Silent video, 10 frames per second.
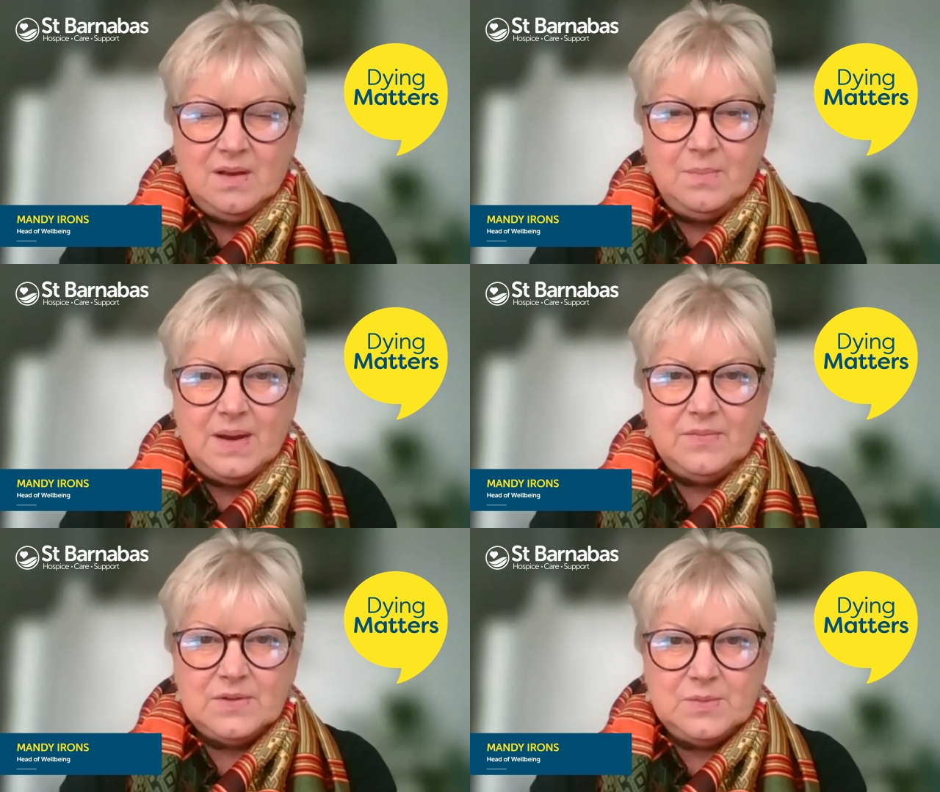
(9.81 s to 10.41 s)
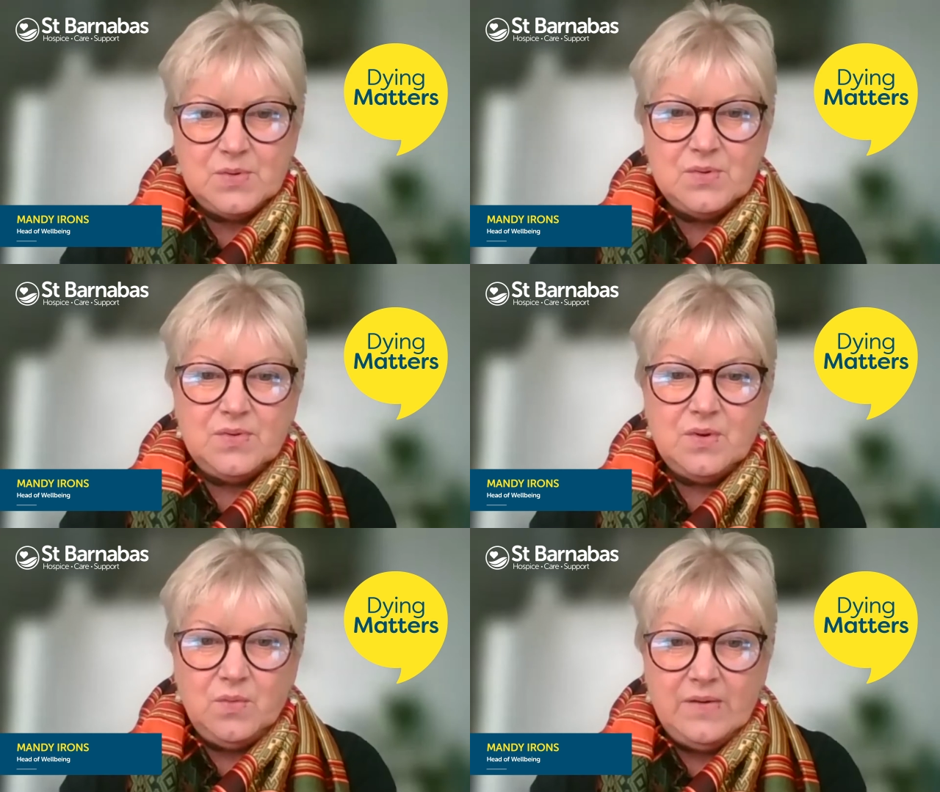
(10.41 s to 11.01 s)
about the support
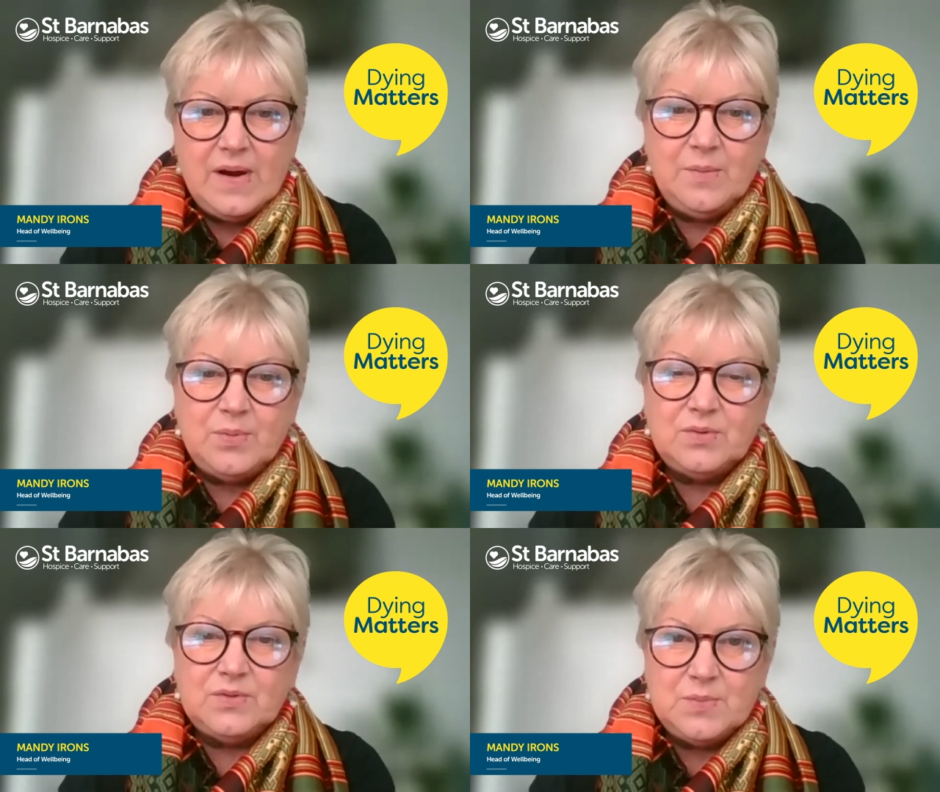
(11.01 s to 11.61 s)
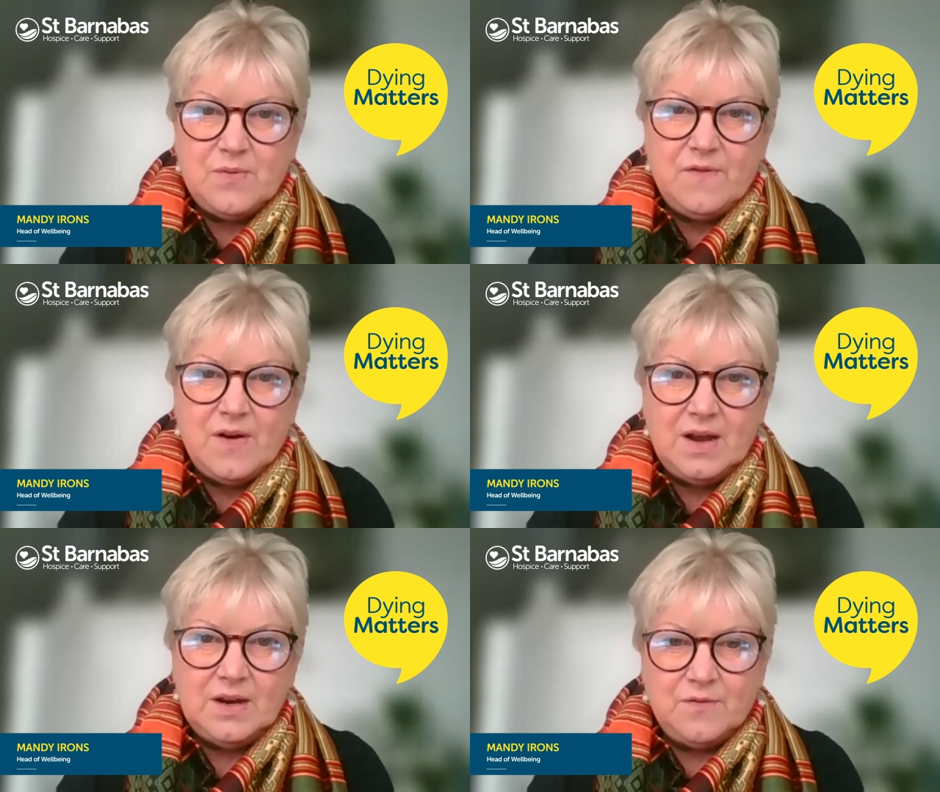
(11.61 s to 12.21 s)
that we're able to
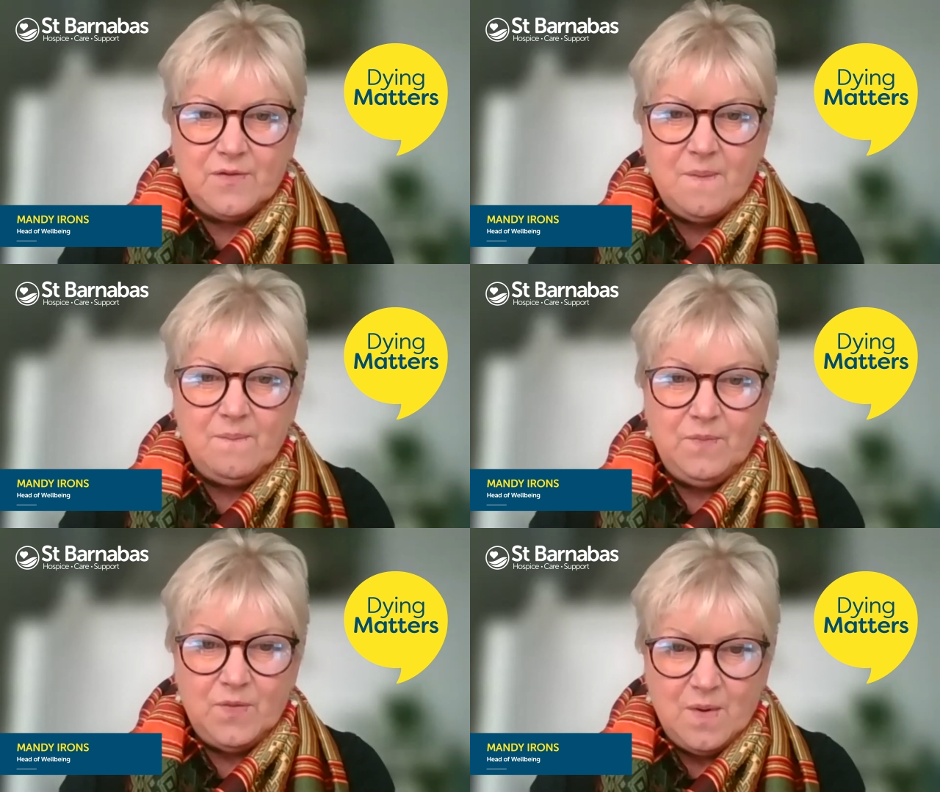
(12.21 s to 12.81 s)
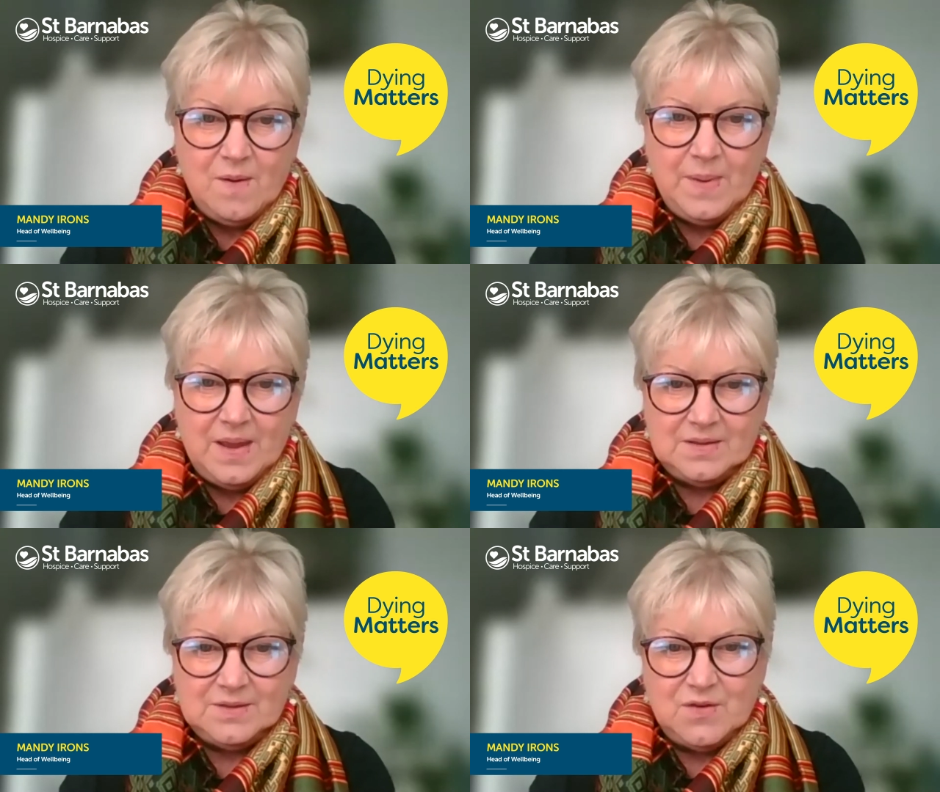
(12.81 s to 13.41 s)
provide from the
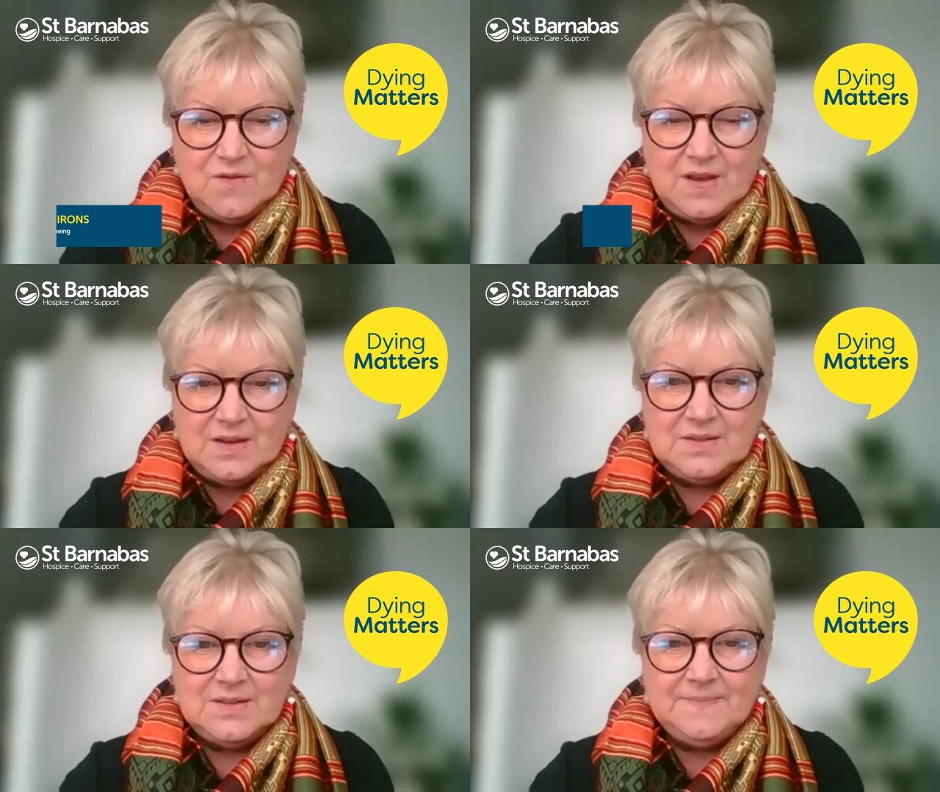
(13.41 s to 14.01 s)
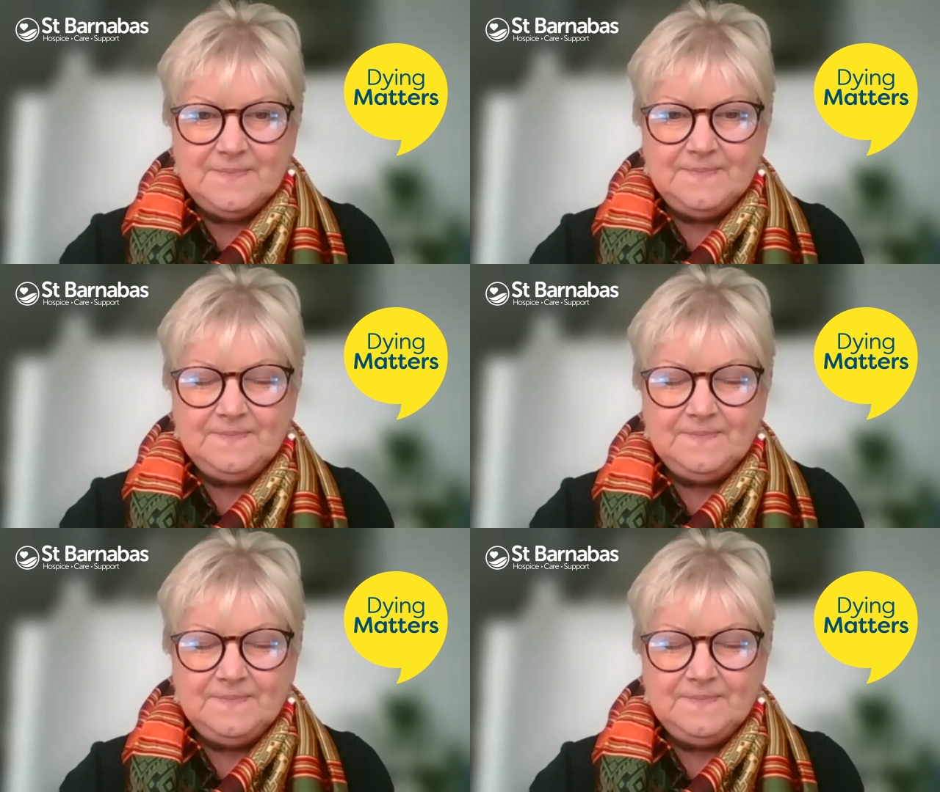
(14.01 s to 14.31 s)
Wellbeing Service.